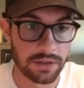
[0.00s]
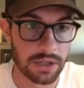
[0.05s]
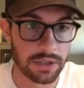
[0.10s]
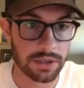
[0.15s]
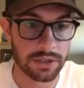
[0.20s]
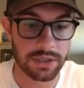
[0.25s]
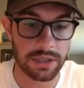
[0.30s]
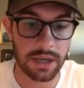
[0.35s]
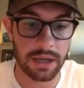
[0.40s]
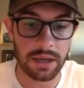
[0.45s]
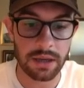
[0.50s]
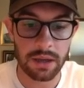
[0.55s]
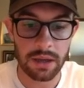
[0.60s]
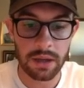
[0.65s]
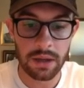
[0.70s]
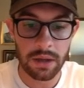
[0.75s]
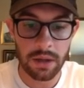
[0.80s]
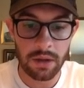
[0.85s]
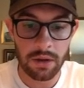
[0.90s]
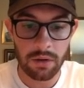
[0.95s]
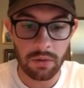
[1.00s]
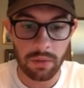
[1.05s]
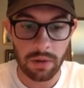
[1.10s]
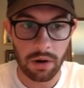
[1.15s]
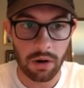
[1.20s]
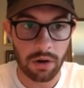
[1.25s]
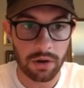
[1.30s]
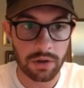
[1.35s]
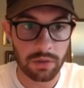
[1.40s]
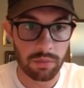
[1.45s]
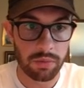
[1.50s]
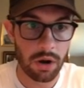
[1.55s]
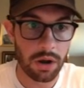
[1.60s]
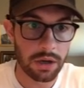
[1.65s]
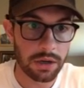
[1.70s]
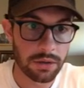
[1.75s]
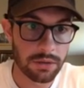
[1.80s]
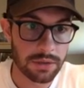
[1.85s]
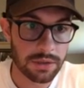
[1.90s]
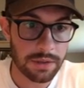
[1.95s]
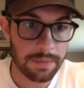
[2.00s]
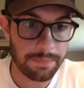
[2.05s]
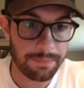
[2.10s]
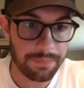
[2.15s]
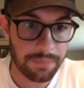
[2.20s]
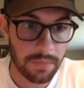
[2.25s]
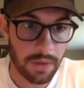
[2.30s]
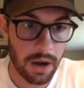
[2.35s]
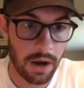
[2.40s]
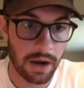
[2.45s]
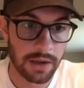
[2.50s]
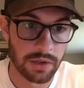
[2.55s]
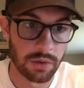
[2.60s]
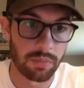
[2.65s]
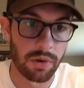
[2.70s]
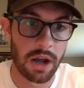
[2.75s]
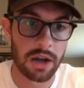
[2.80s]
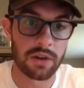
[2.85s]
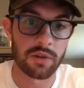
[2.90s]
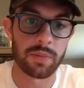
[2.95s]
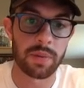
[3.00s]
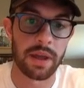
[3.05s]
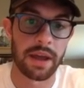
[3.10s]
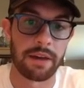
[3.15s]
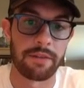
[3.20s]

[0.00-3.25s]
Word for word: I should say. Where are you, Broncos? All right, so Broncos play on